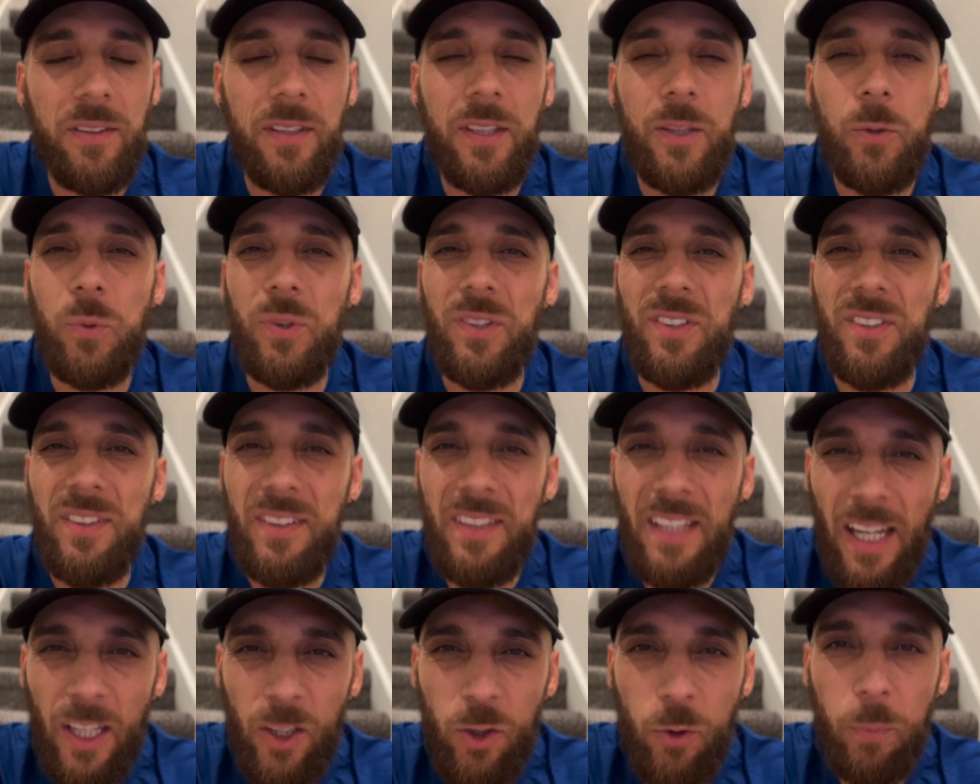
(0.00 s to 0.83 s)
He was
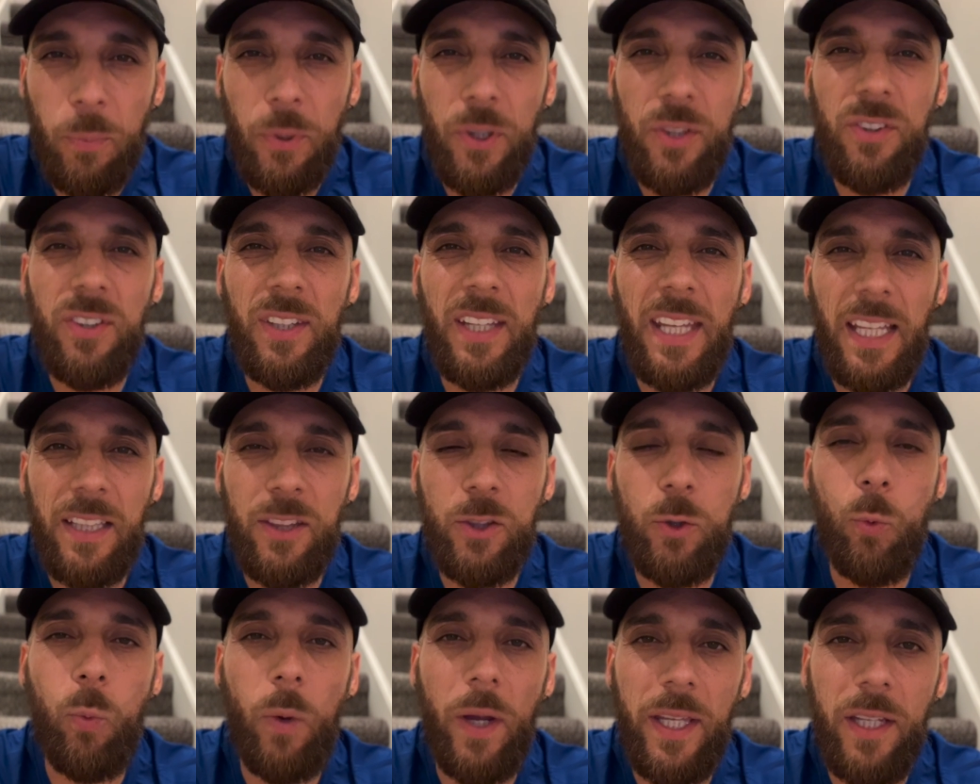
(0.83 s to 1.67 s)
desperate to get
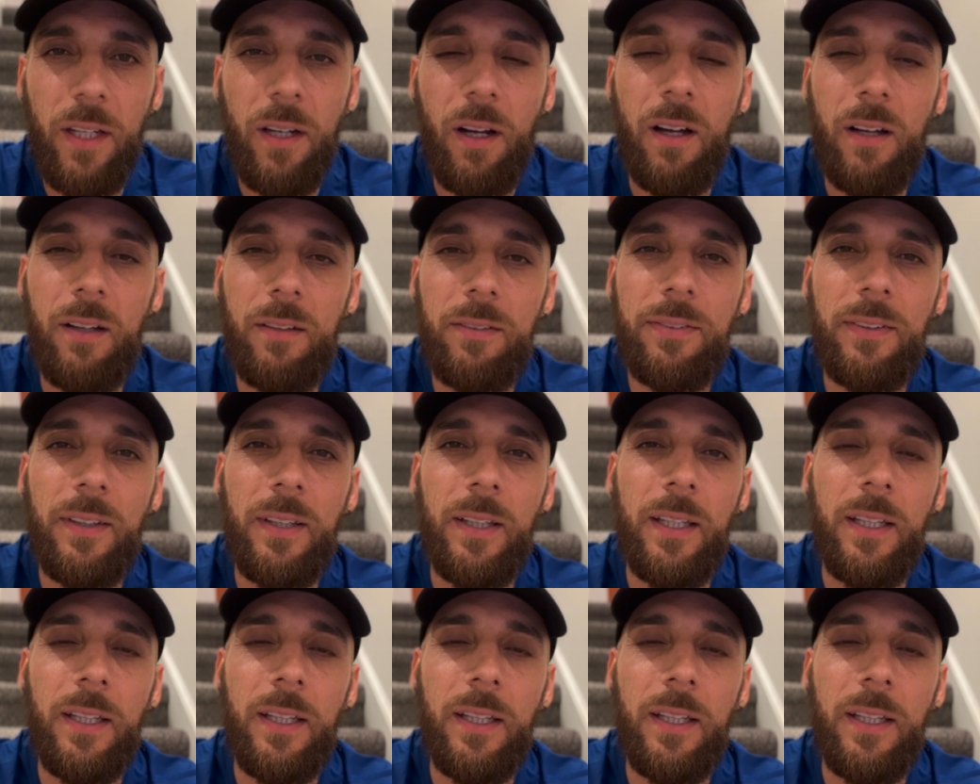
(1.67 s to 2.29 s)
the weight off.